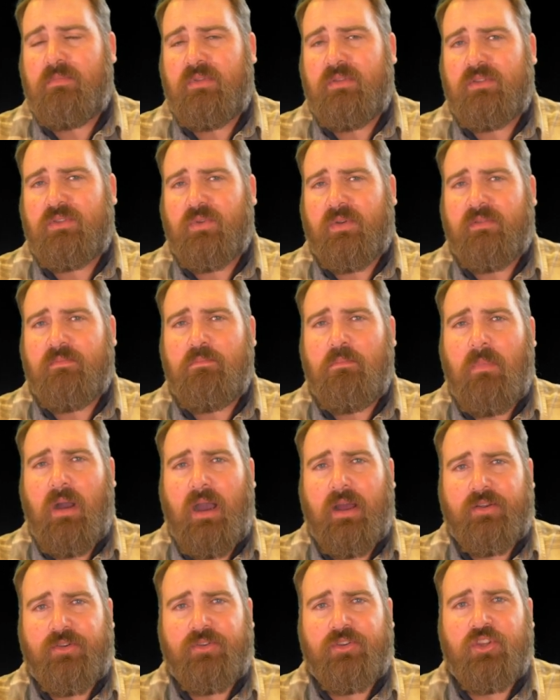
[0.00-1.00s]
sort of
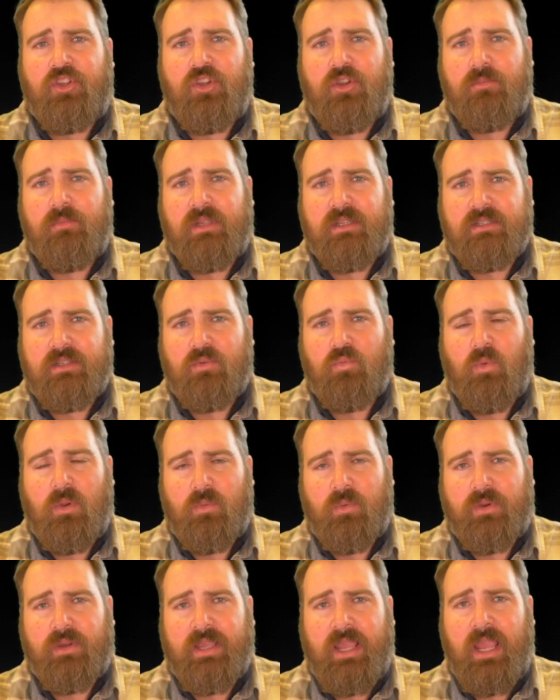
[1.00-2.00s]
modern humans and
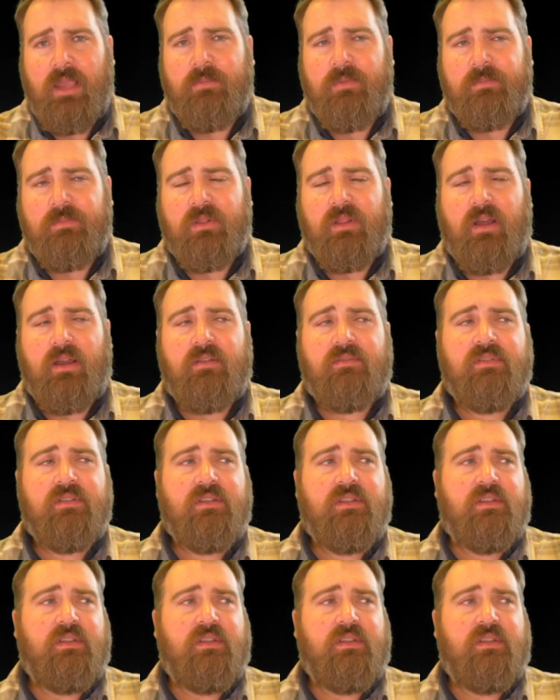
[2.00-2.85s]
what we're capable of,